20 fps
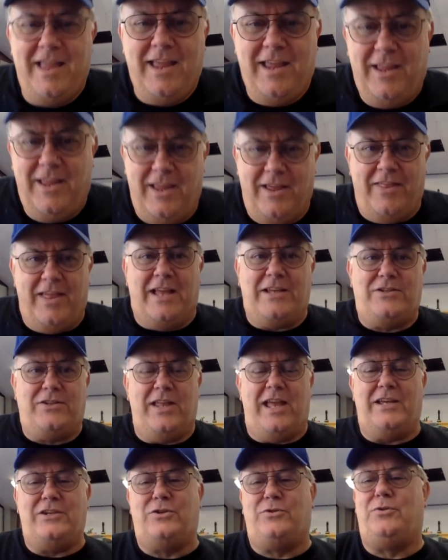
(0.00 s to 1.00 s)

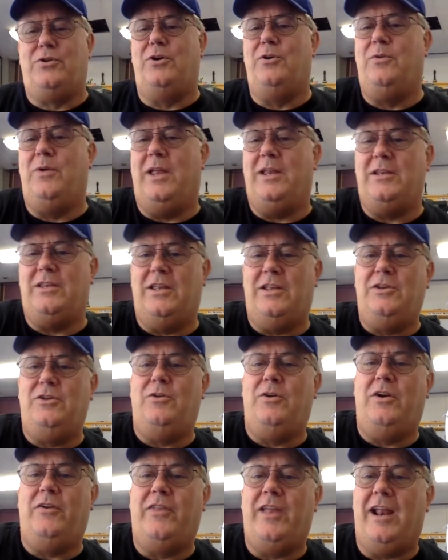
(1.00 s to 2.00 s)
that's true.
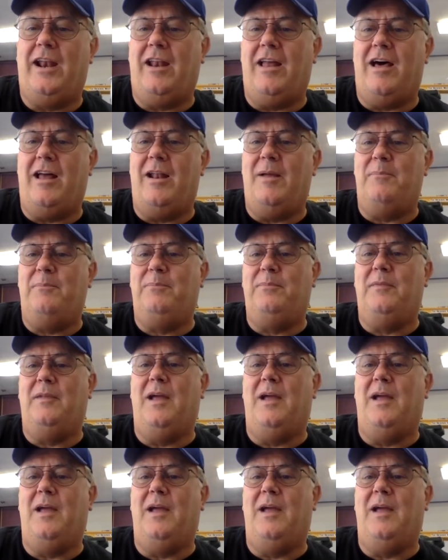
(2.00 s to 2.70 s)
You hear that a lot up